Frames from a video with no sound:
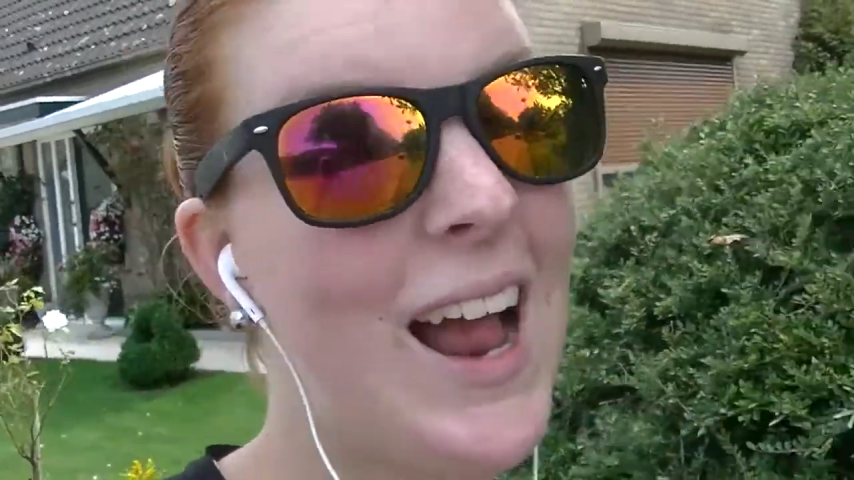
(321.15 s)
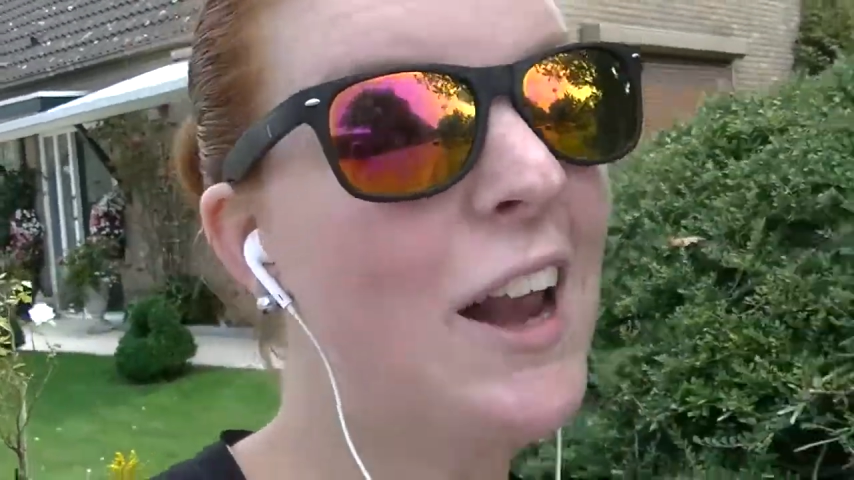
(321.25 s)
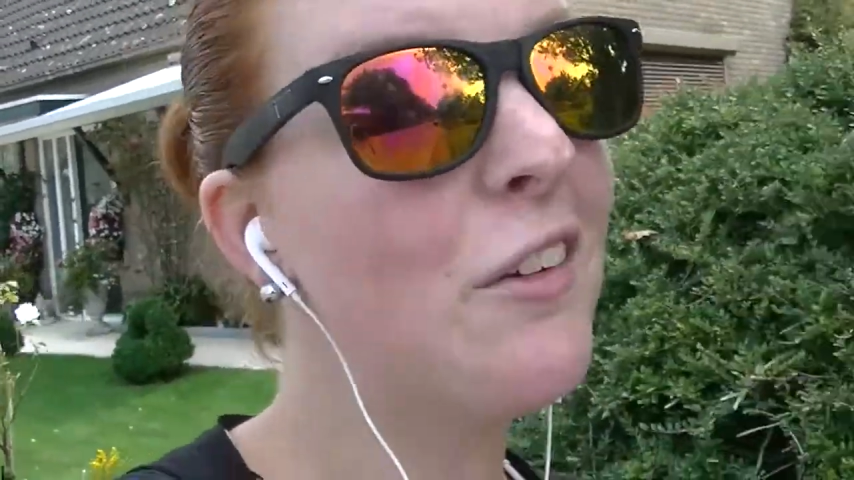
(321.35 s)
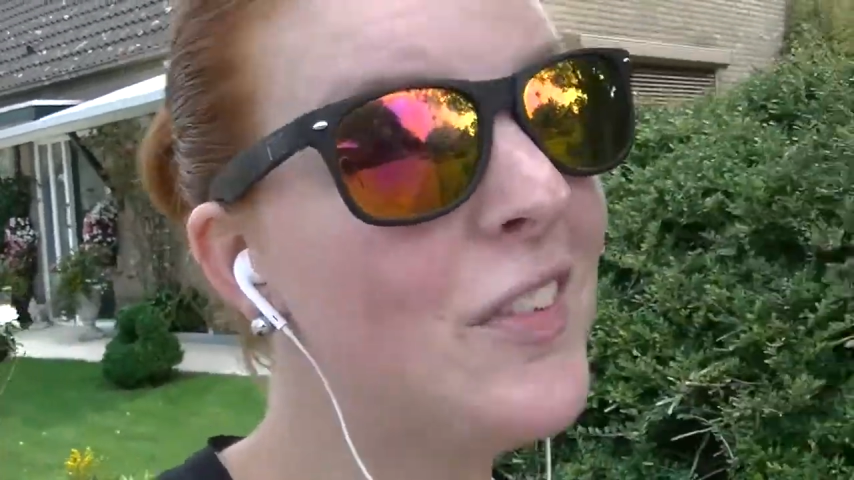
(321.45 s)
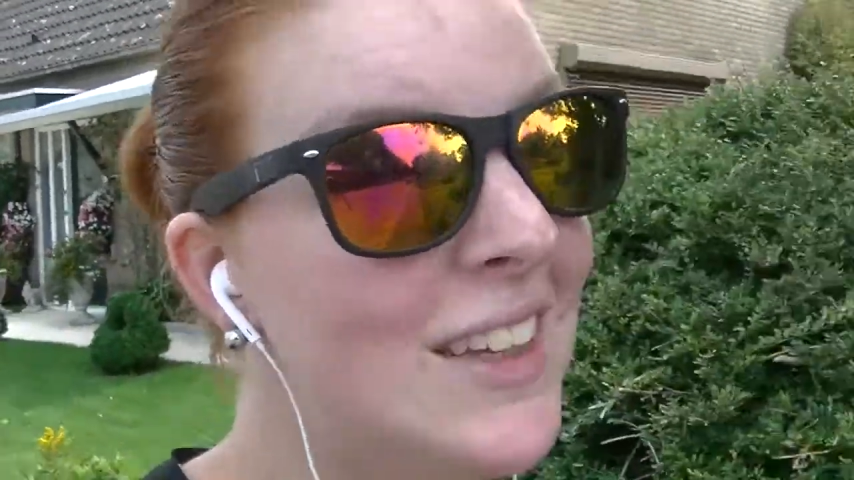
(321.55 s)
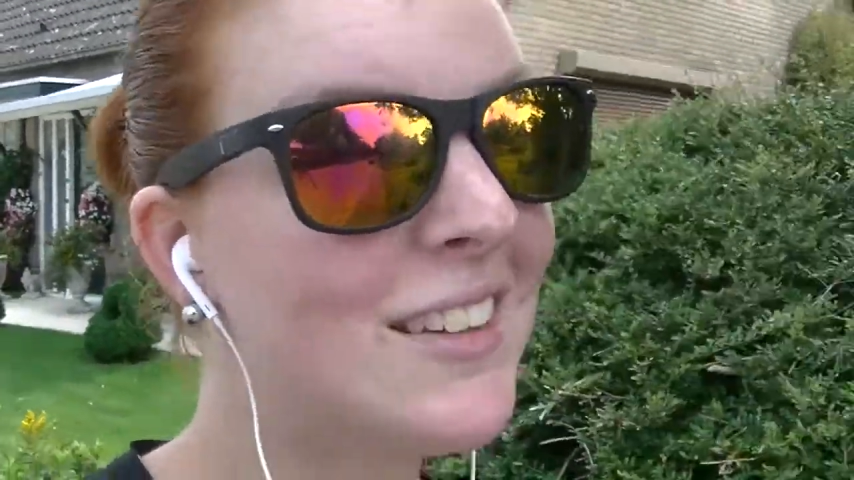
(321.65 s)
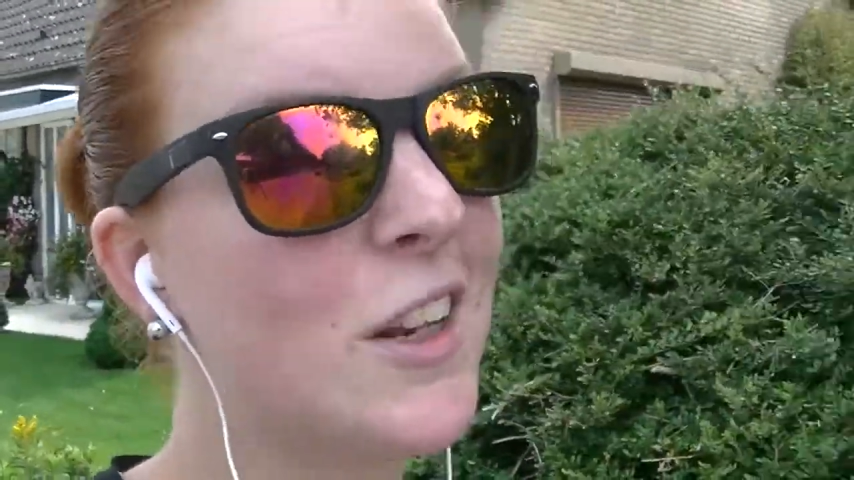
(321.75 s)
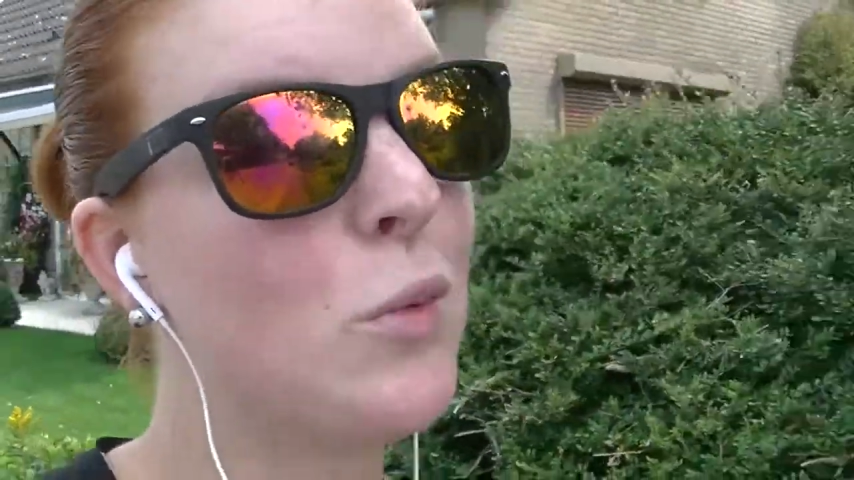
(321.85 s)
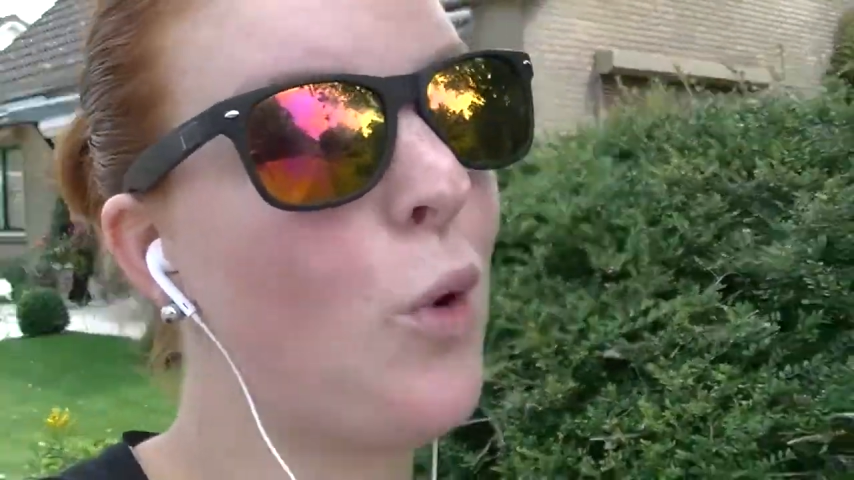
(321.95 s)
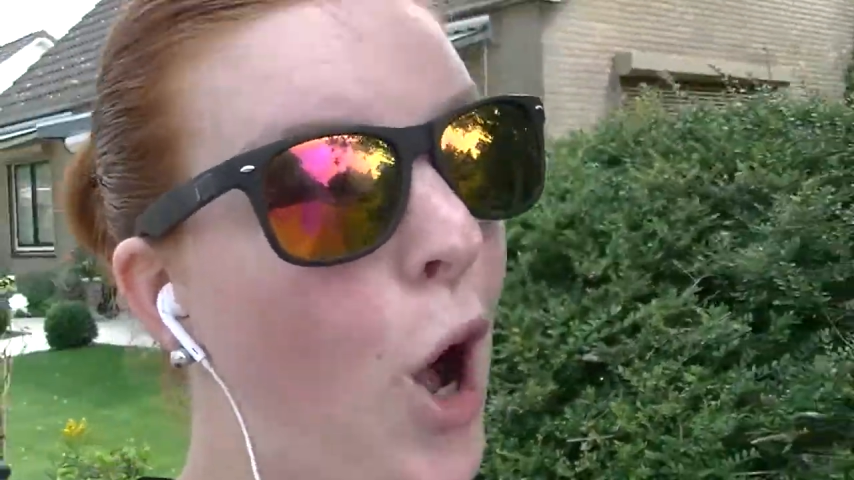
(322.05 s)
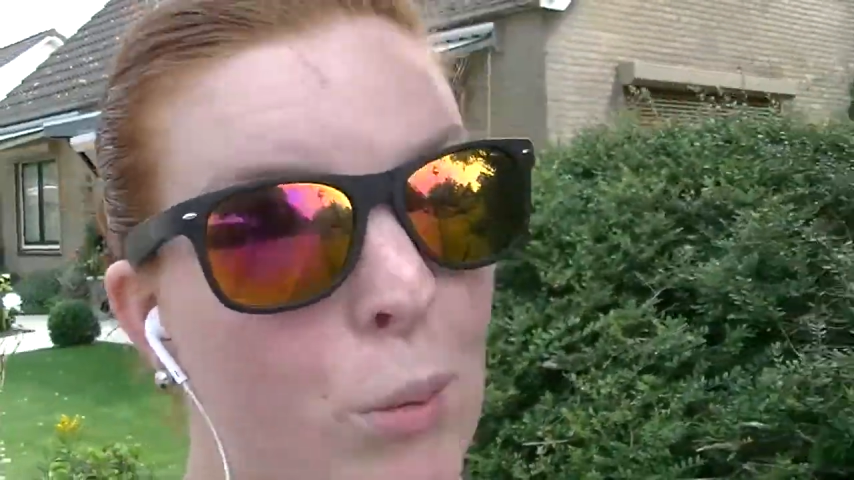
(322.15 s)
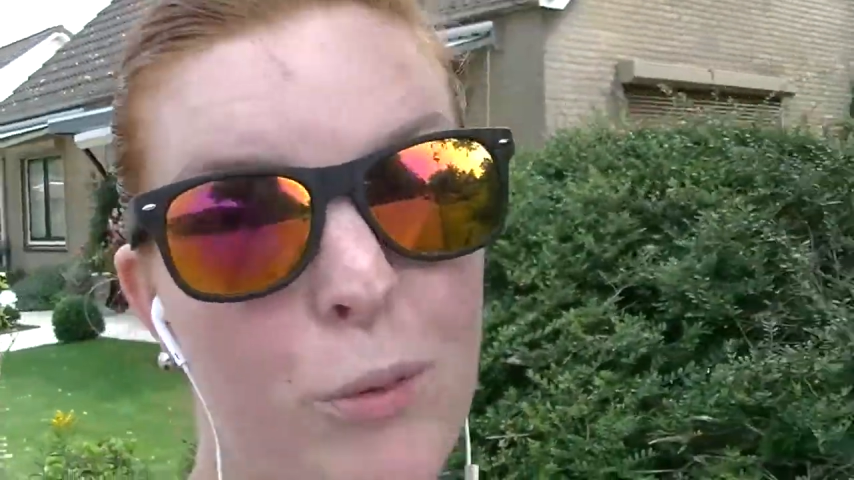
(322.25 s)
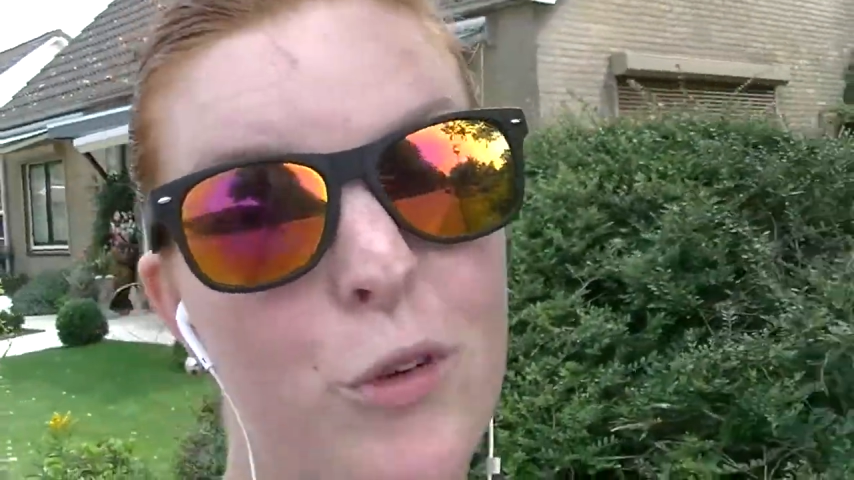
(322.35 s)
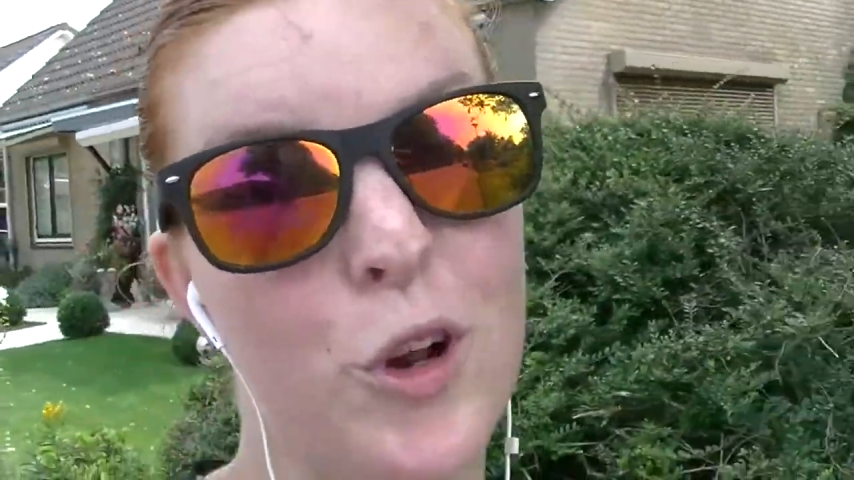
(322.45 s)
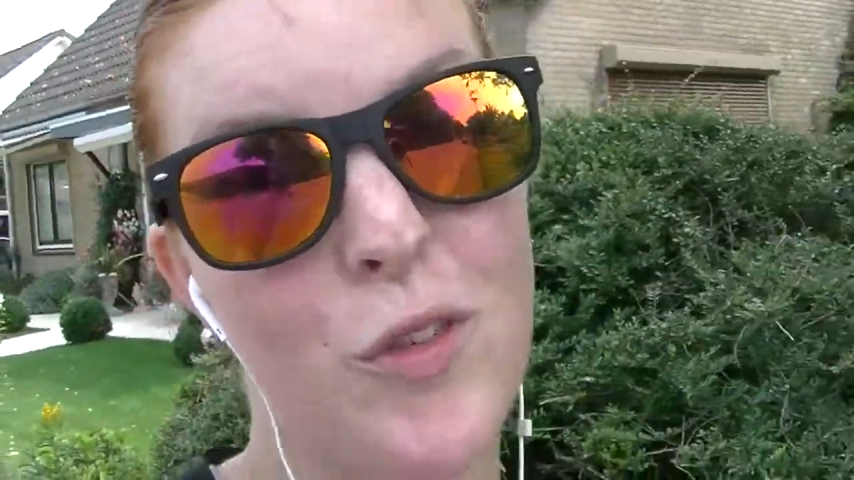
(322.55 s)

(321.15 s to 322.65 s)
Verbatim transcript: I don't think he's going to walk before